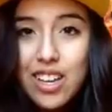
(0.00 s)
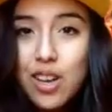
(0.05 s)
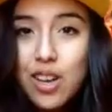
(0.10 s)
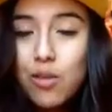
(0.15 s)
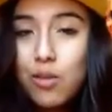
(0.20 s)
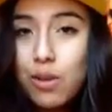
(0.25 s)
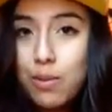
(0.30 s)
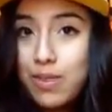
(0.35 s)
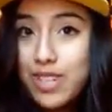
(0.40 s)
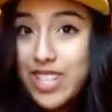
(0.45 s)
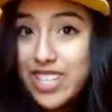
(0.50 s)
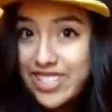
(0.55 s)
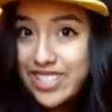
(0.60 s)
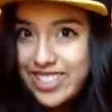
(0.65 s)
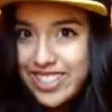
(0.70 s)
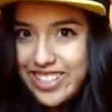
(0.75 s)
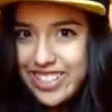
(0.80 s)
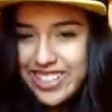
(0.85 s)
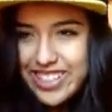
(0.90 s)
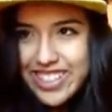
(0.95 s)

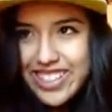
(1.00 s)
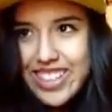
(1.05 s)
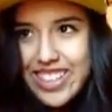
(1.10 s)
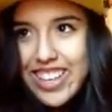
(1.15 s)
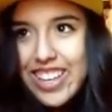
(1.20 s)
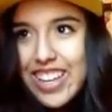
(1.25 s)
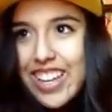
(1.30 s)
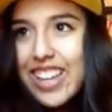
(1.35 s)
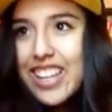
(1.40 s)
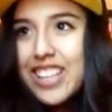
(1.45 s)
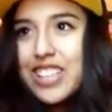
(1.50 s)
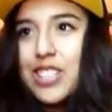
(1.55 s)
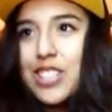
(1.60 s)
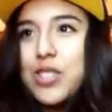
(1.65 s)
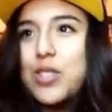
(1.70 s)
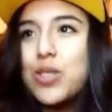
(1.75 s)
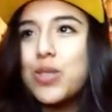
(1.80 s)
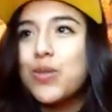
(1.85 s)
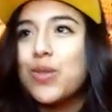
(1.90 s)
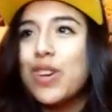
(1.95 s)
reminiscing. This
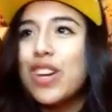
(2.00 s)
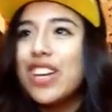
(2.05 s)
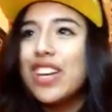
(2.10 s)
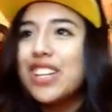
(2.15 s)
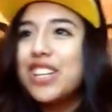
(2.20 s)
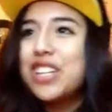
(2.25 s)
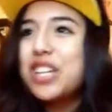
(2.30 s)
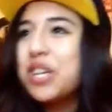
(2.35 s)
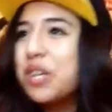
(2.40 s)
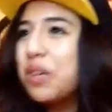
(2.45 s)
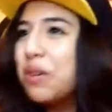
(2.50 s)
is when